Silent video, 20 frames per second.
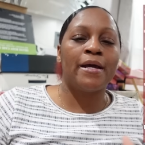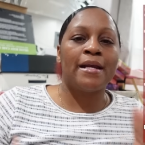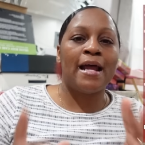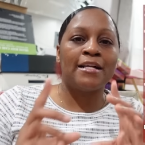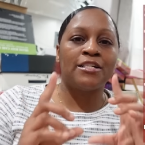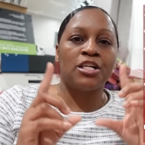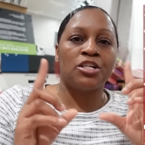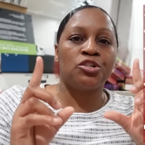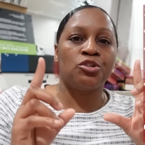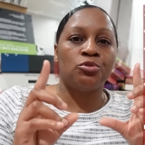and
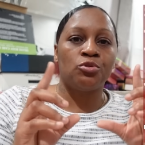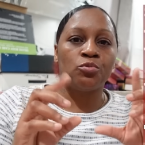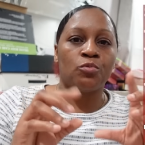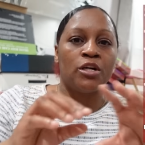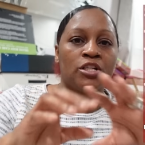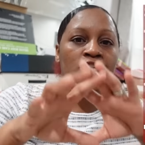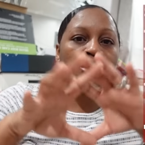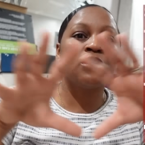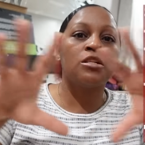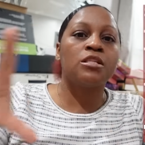I just use
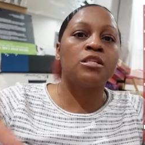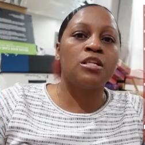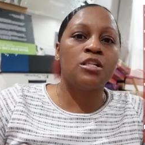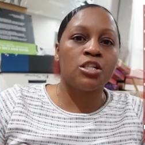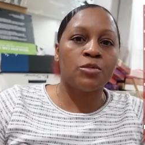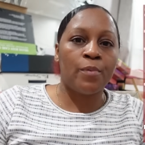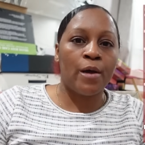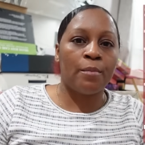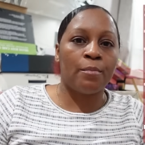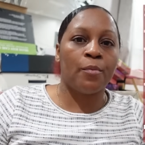one sheet of
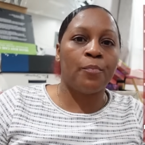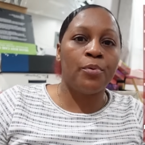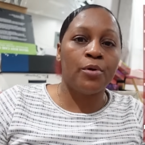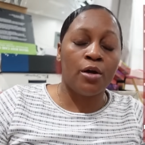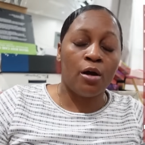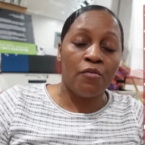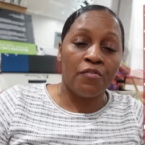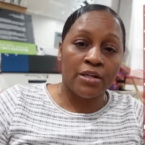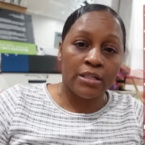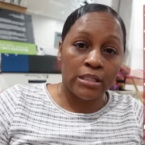tissue paper, put
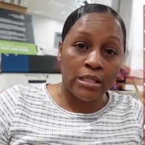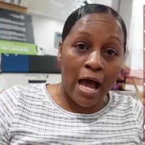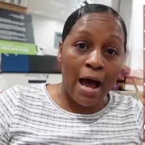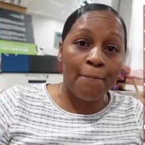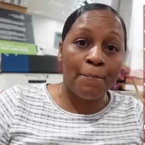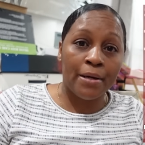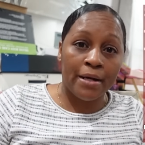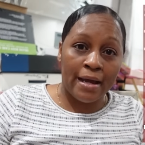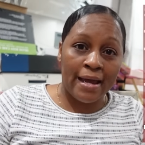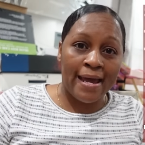over the
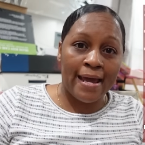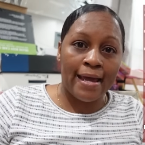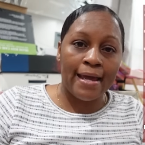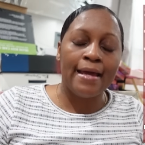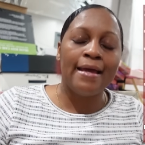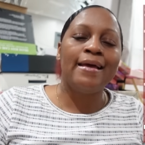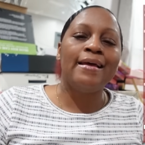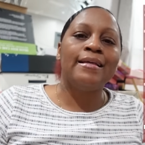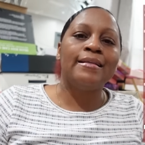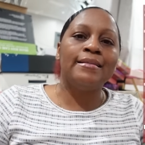top of that,
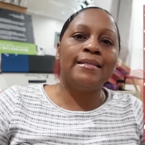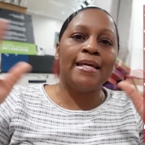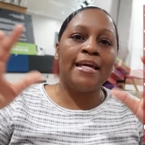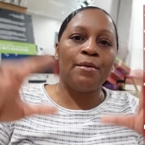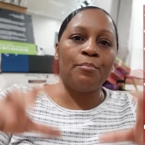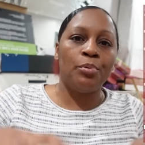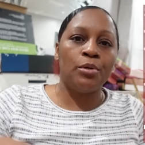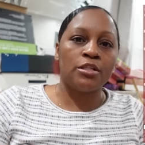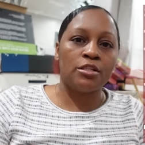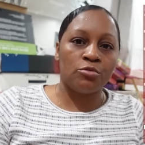
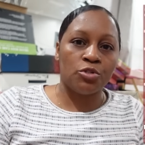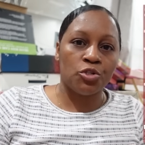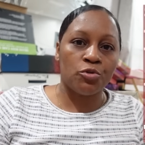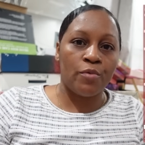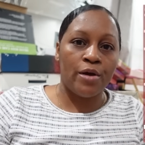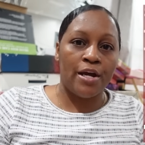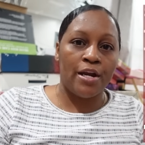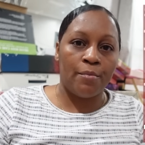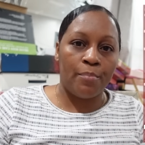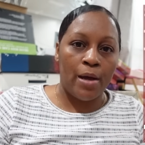then put some
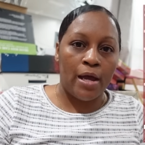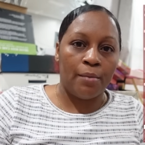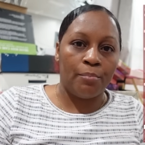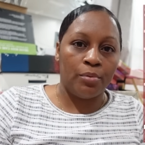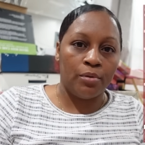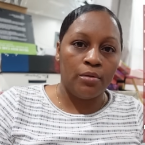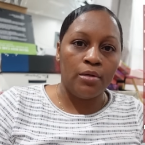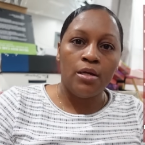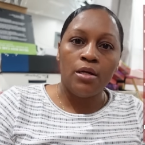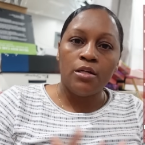shredded
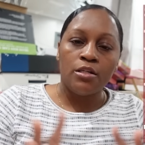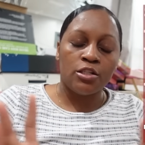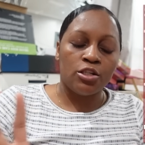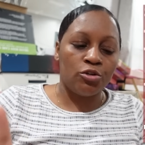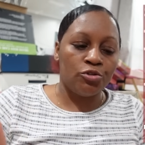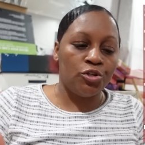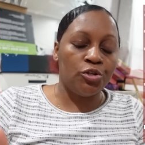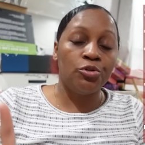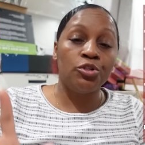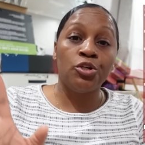paper.
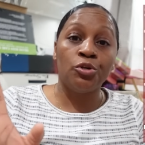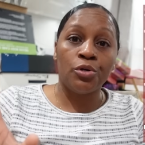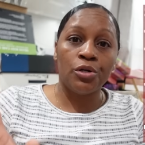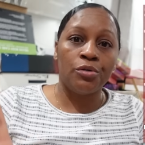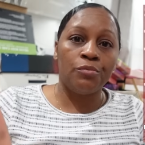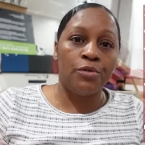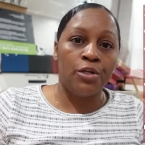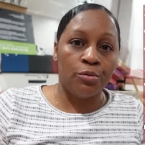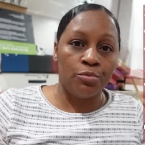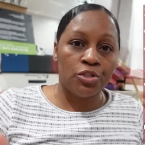So do you
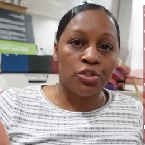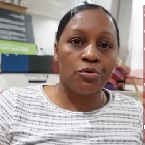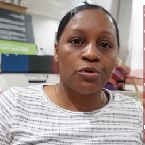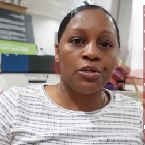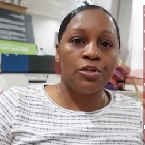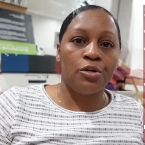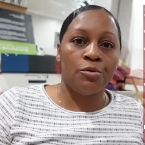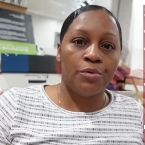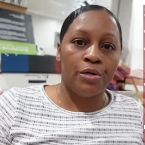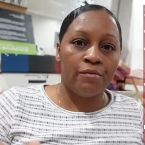can do what you
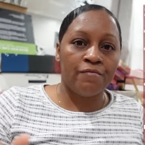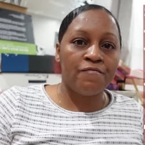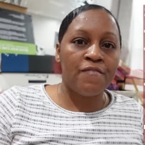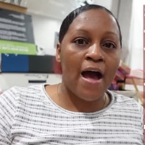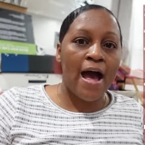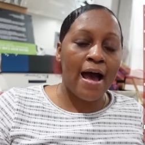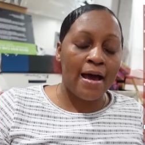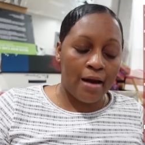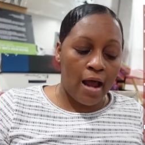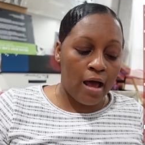can do with them
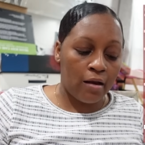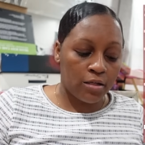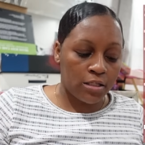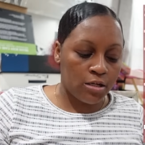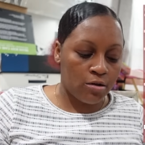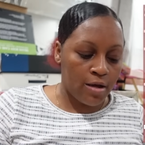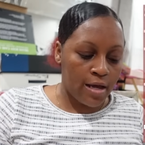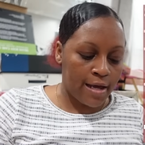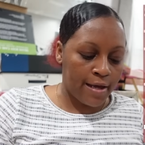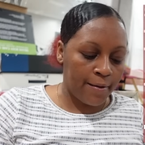five dollars,
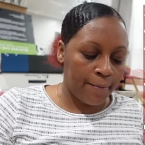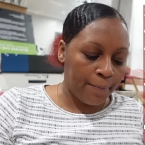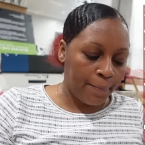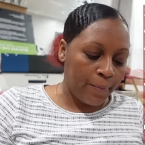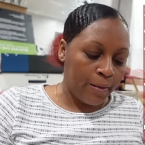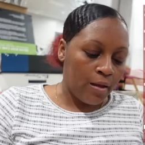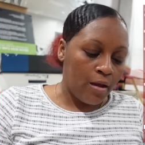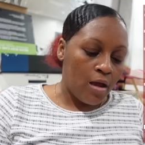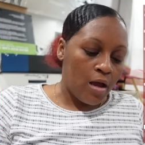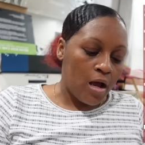okay?
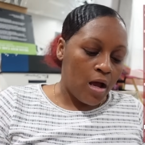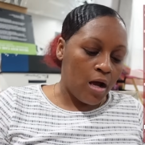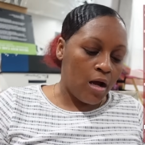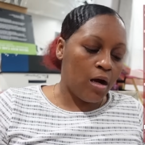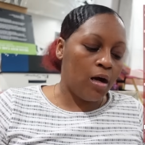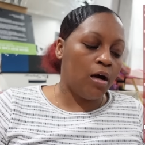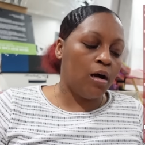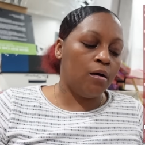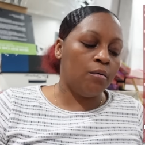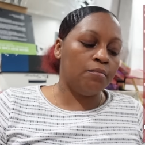
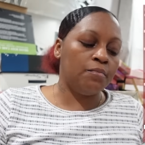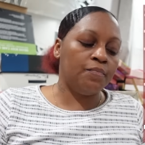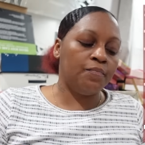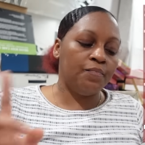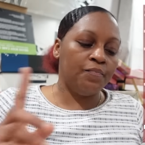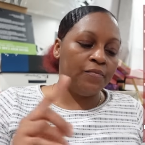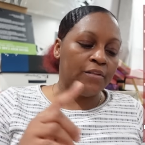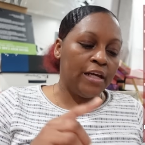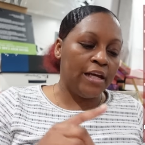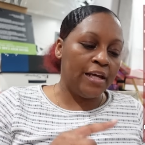Um,
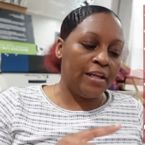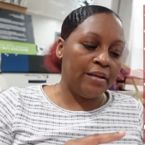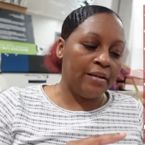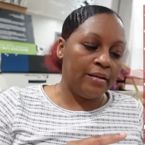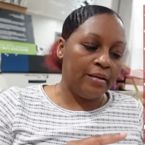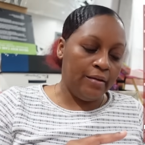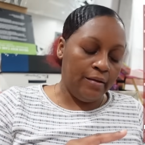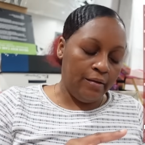then